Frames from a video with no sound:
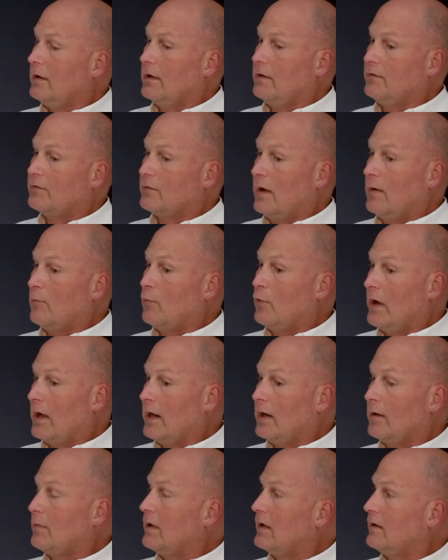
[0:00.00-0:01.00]
And so I'm
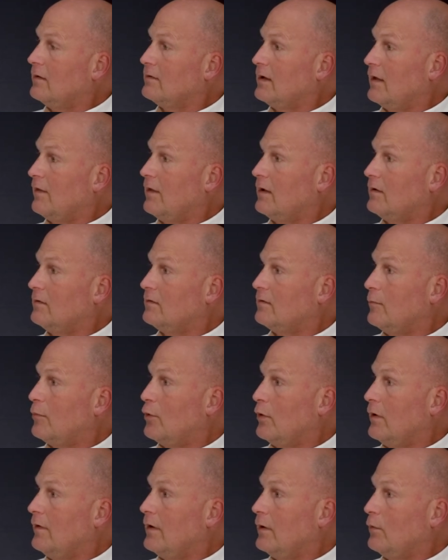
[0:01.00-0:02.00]
running because I think it's
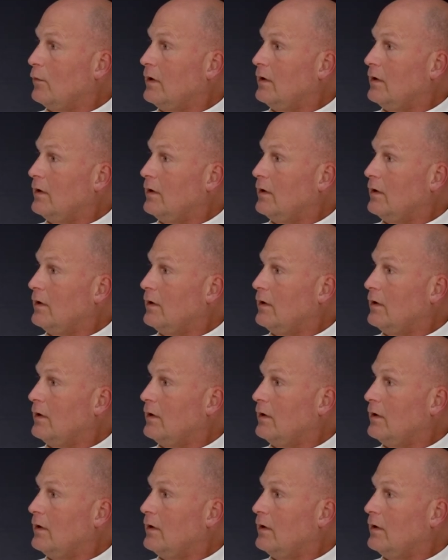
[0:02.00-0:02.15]
important that